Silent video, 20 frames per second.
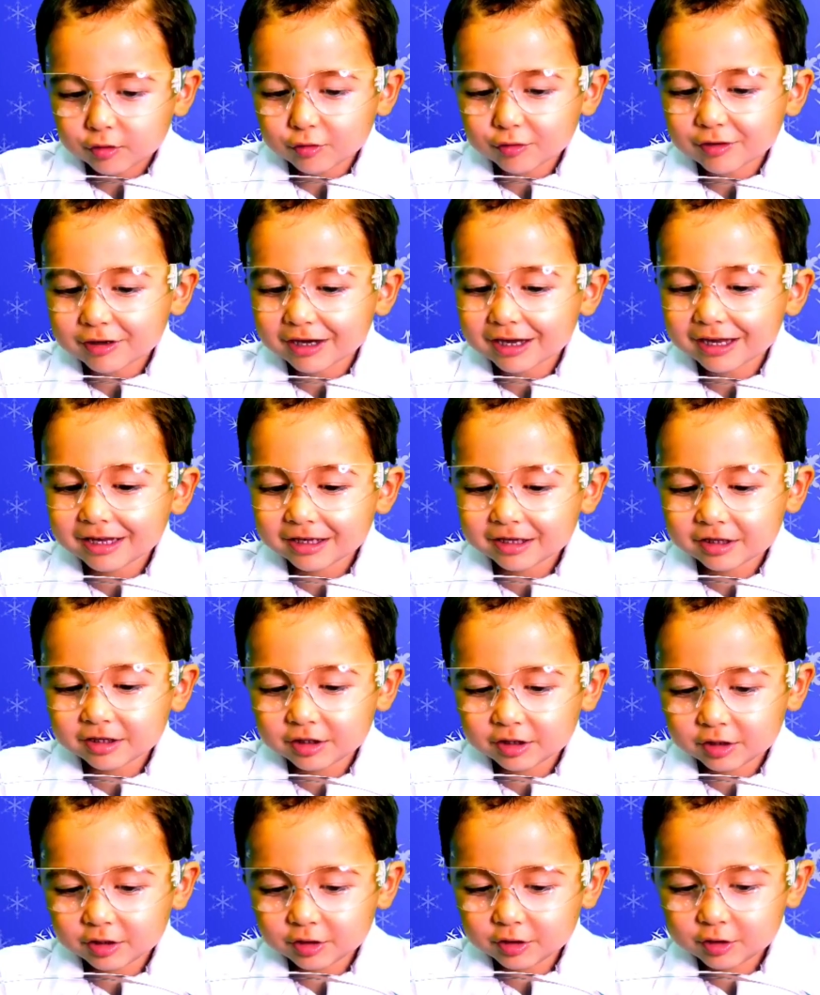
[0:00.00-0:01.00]
Okay,
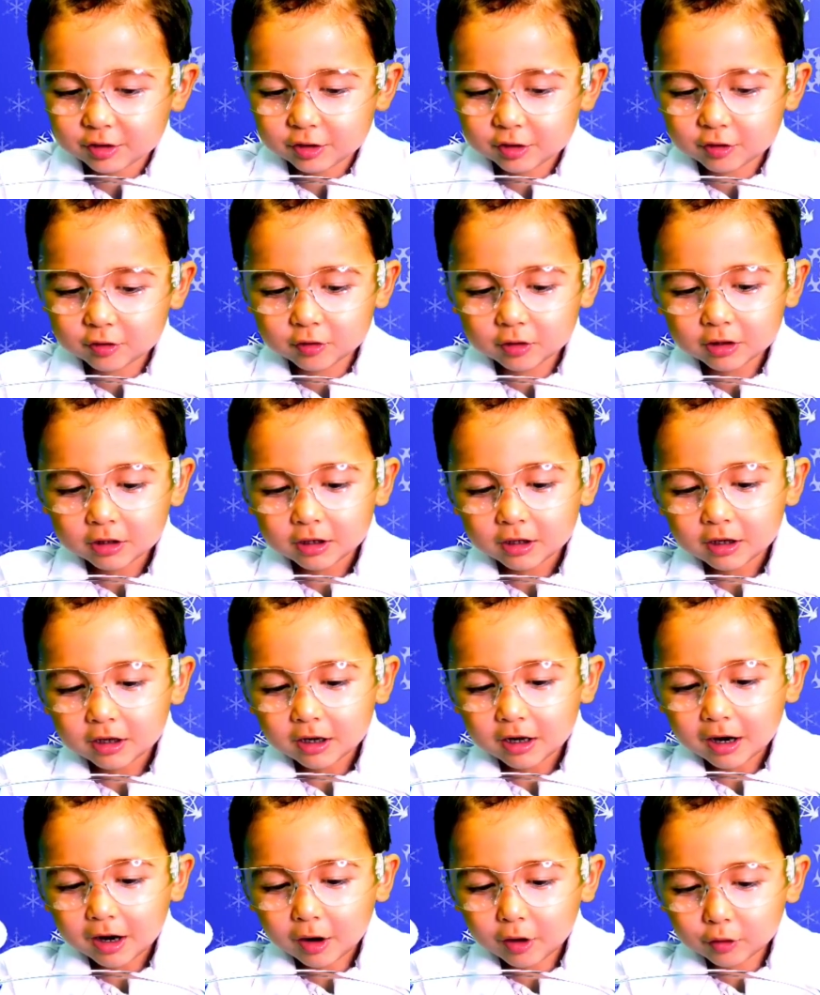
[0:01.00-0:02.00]
Google,
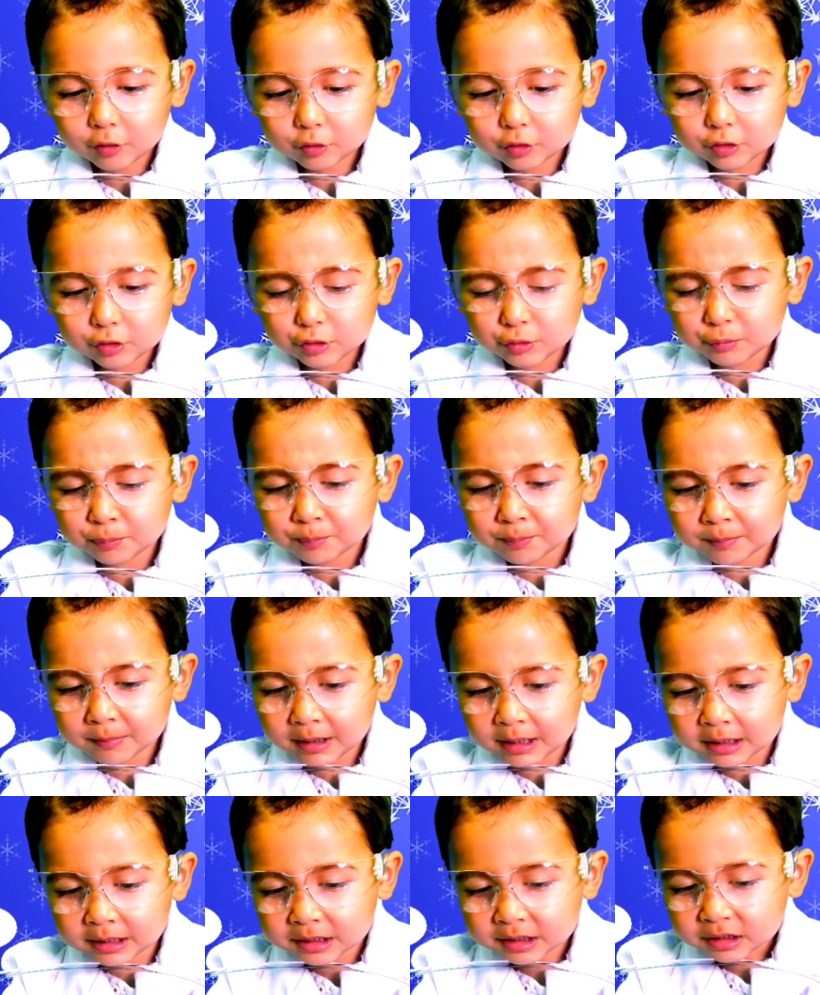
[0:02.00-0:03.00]
how to
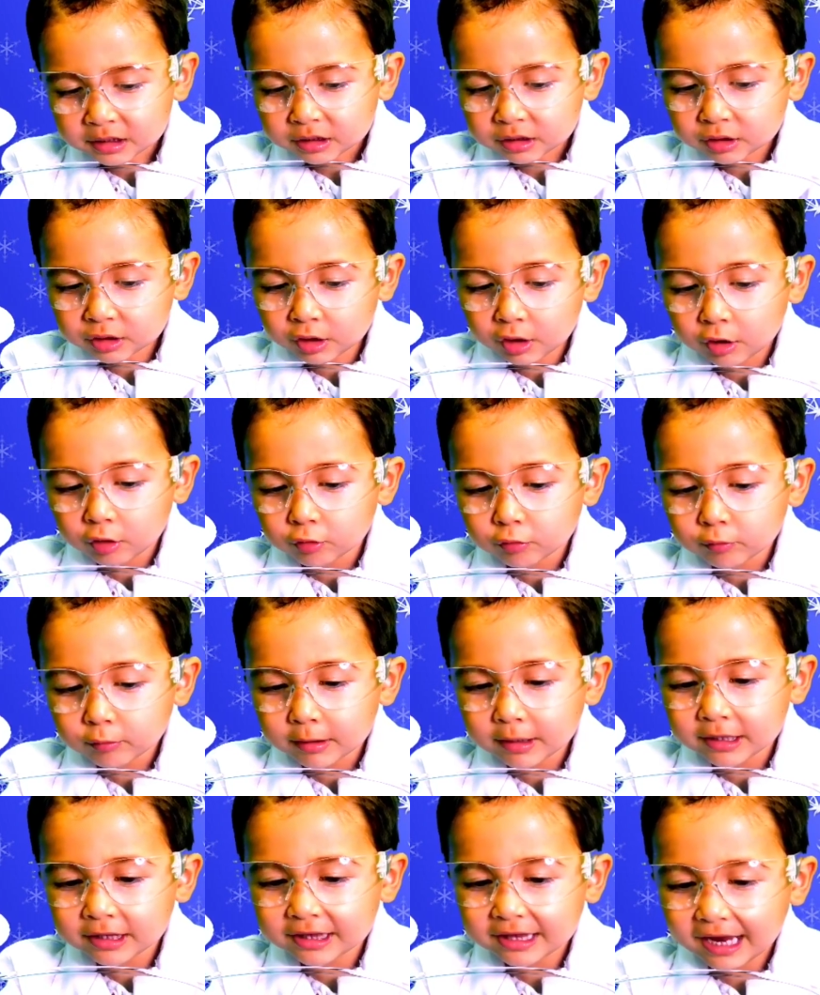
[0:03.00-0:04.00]
make snow
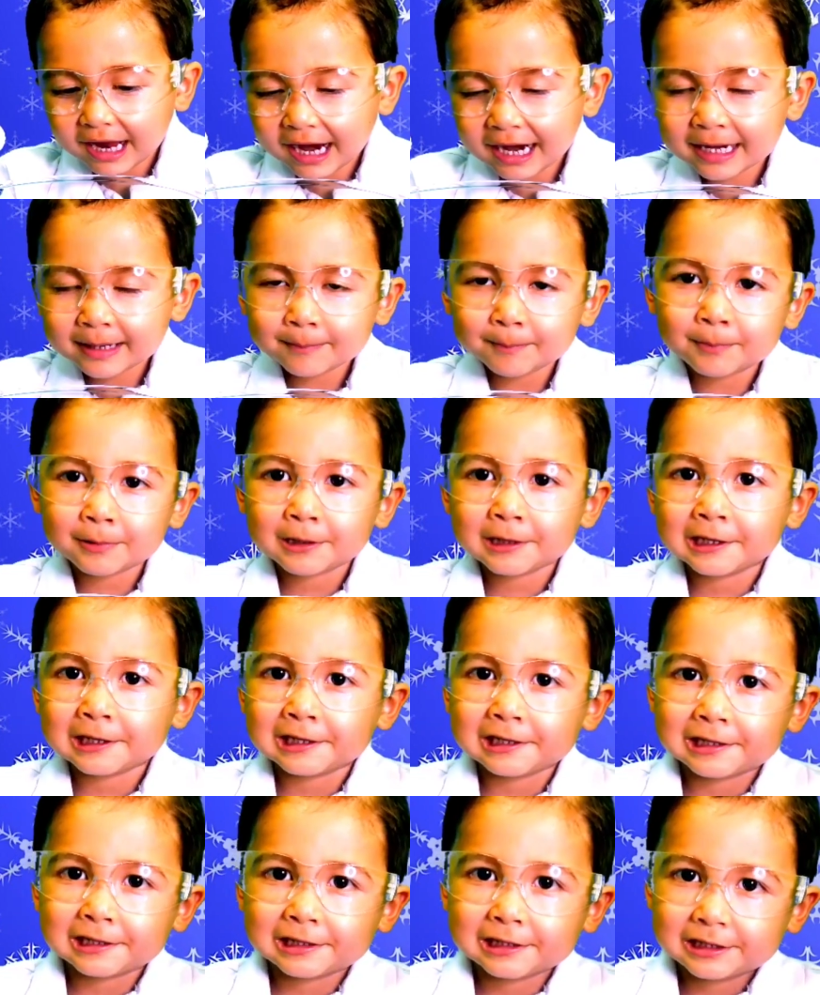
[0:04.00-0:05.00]
with
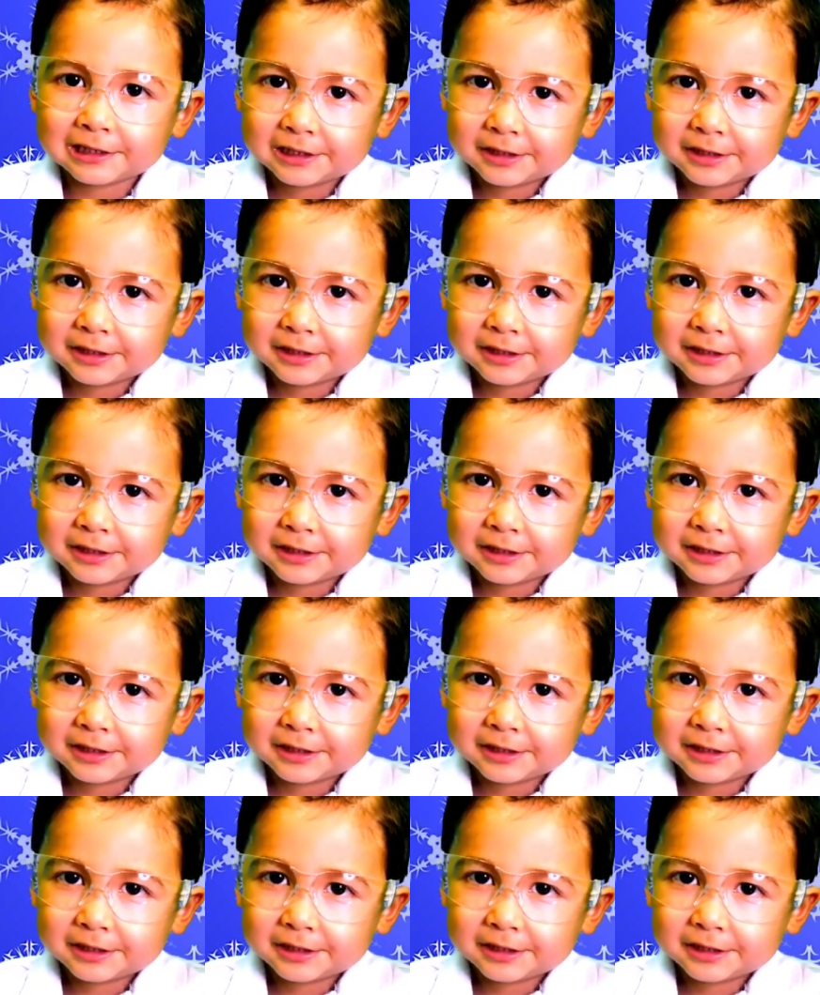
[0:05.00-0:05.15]
diapers.